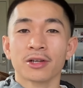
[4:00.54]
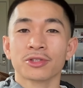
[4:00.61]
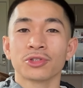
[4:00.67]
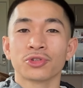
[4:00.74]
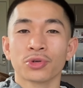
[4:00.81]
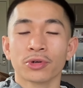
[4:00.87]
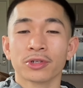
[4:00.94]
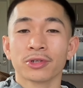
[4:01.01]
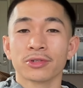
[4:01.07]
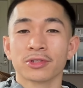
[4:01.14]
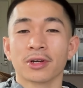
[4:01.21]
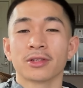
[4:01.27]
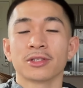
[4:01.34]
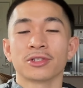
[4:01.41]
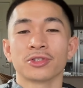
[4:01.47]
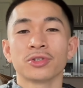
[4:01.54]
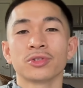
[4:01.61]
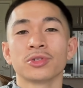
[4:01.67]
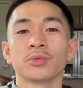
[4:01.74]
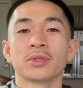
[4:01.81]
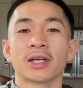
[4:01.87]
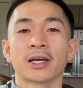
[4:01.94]
tutorials on this
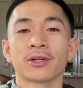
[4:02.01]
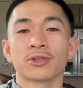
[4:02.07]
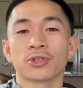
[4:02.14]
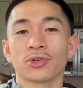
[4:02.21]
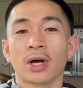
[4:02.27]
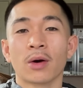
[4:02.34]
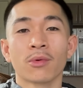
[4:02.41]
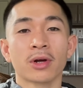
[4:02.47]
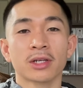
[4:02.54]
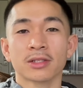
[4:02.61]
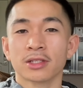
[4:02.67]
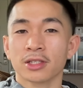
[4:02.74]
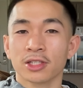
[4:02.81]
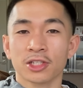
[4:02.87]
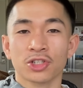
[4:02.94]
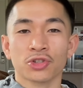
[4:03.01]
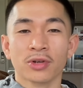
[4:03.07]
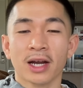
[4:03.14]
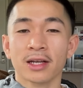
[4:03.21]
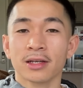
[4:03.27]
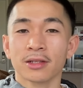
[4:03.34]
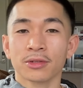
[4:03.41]
YouTube channel, so I wanted to just
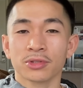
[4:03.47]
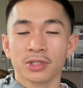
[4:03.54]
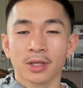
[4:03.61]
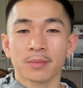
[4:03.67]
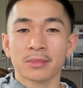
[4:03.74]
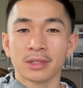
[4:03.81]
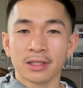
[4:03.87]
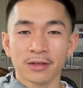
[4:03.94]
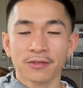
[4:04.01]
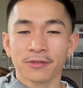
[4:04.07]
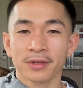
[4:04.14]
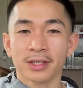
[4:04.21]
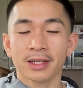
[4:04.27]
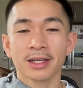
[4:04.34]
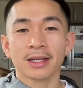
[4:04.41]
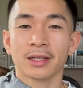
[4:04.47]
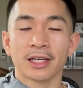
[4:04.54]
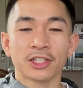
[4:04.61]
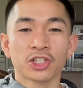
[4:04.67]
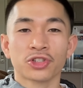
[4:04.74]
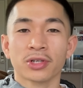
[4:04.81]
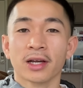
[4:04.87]
try a little something different and
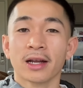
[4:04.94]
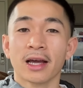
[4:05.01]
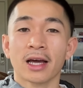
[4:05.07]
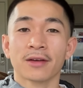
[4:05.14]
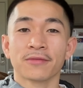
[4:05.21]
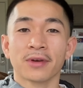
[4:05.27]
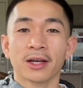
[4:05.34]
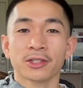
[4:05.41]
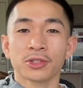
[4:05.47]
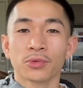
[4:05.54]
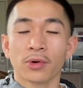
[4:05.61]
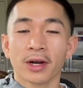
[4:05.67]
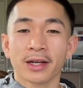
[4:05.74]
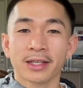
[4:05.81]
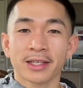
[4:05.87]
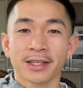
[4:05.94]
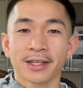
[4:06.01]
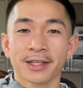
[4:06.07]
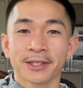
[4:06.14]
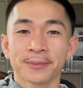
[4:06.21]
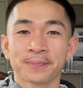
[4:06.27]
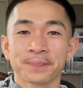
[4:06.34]
just try to add value where I
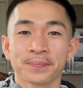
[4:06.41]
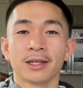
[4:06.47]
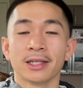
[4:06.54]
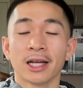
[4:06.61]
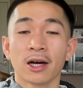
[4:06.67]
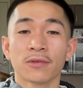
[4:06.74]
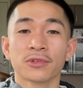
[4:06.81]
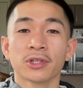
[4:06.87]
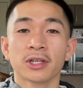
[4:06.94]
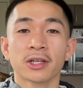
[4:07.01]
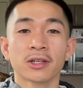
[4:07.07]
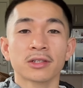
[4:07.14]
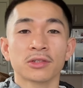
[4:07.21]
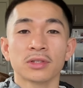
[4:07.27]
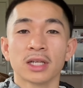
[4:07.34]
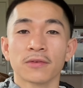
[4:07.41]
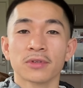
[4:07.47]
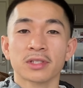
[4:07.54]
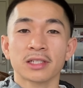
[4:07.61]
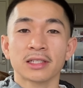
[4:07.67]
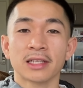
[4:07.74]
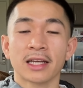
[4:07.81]
can. Now, if you're here and you've never
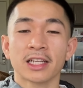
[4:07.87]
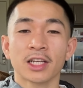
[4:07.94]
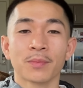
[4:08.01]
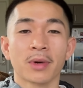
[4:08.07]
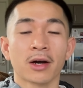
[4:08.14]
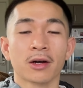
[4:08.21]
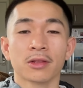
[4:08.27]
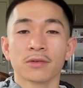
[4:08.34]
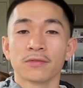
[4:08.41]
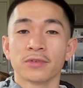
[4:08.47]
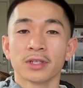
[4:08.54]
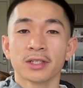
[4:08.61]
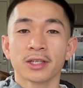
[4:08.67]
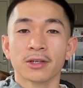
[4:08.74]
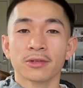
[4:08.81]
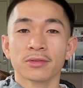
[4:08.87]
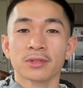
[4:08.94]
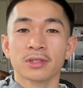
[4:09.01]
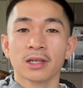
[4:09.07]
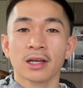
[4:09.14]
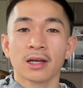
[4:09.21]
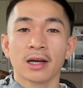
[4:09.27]
seen any of my other
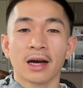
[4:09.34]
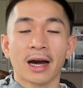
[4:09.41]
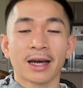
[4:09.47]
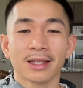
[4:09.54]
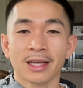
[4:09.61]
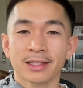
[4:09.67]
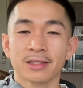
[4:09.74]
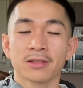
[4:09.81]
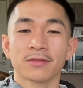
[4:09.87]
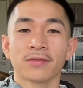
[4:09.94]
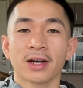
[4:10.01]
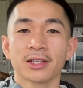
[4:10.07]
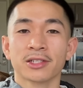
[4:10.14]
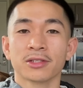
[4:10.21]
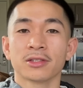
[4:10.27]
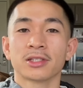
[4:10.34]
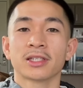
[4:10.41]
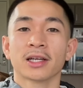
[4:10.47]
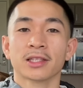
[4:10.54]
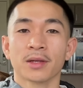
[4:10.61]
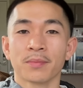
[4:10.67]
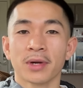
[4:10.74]
videos, I'd like to invite you to
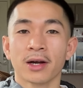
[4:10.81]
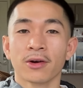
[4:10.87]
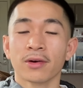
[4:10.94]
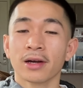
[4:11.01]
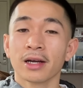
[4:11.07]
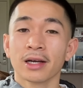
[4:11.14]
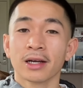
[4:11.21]
check them out.